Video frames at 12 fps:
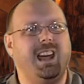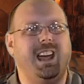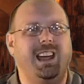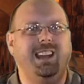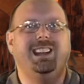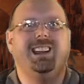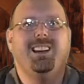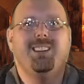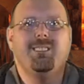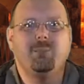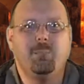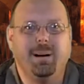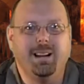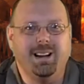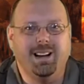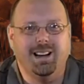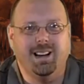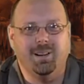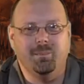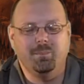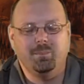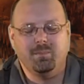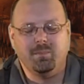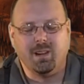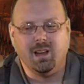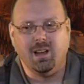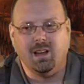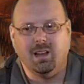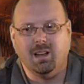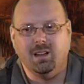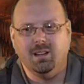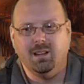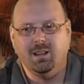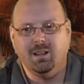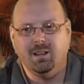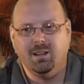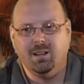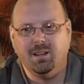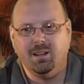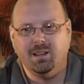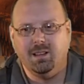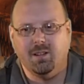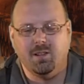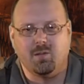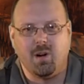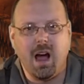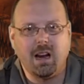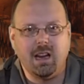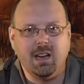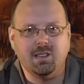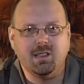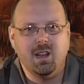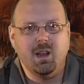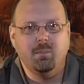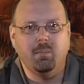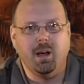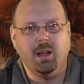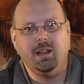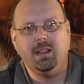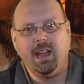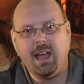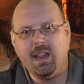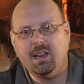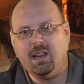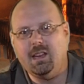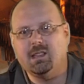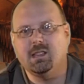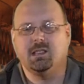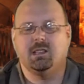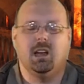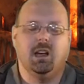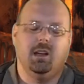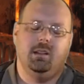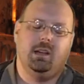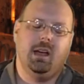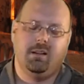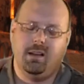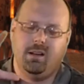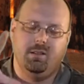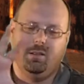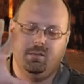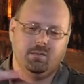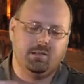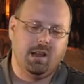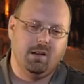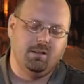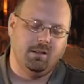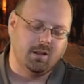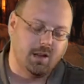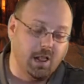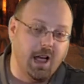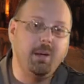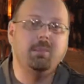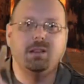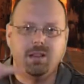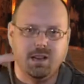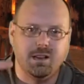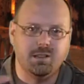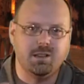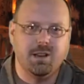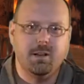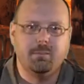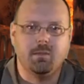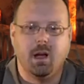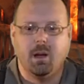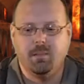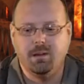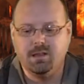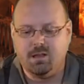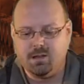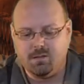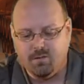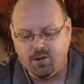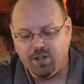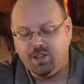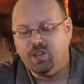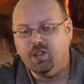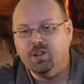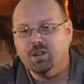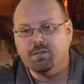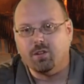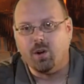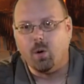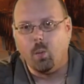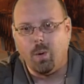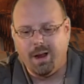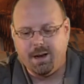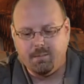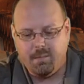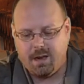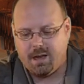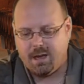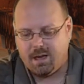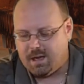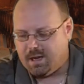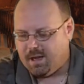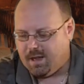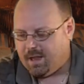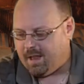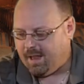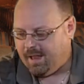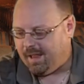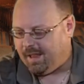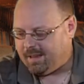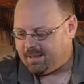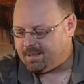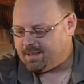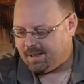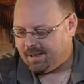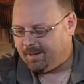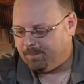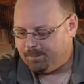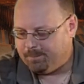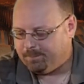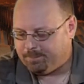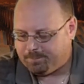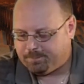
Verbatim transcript: Okay, but um, uh, you know, in the Rockies, but in the Andes, it's uh, how, how the how the climate is. Um, it, it's really good for winemaking, and um,